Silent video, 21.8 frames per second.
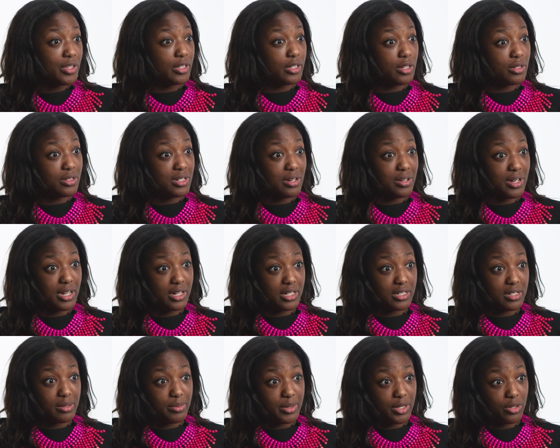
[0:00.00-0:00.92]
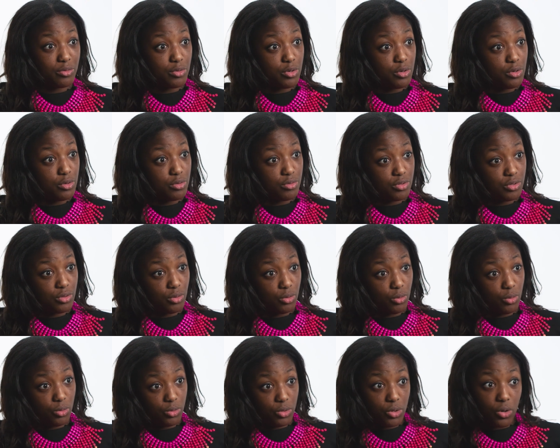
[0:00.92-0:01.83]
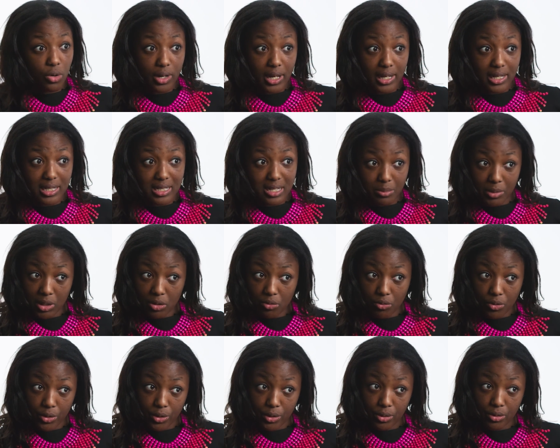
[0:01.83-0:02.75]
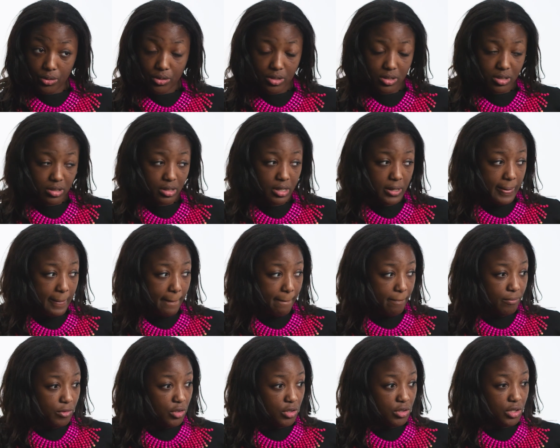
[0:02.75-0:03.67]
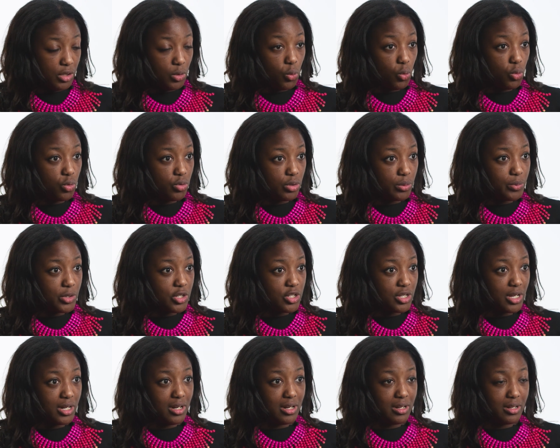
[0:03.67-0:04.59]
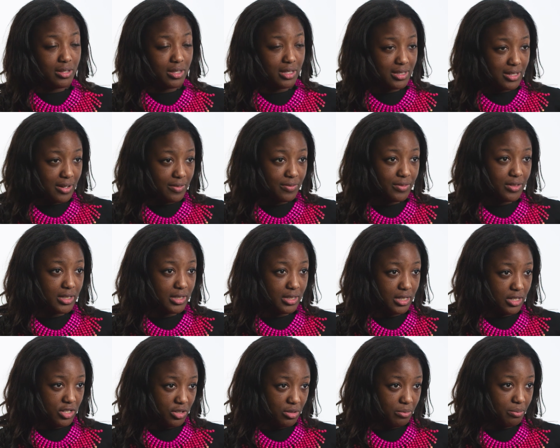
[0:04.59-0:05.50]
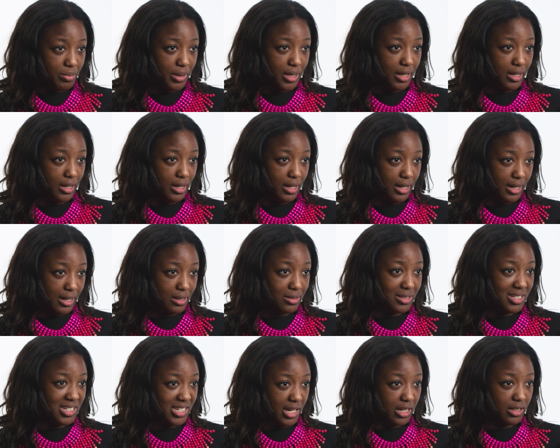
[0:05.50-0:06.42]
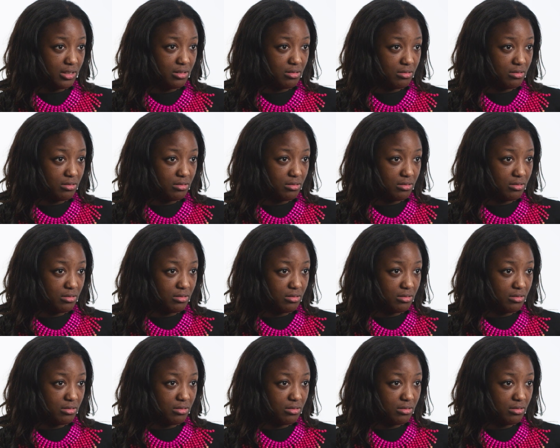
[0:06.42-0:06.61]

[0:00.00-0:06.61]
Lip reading: they go down academic routes or non-academic routes, you know, the order in which they learn. I think definitely they should be allowed to take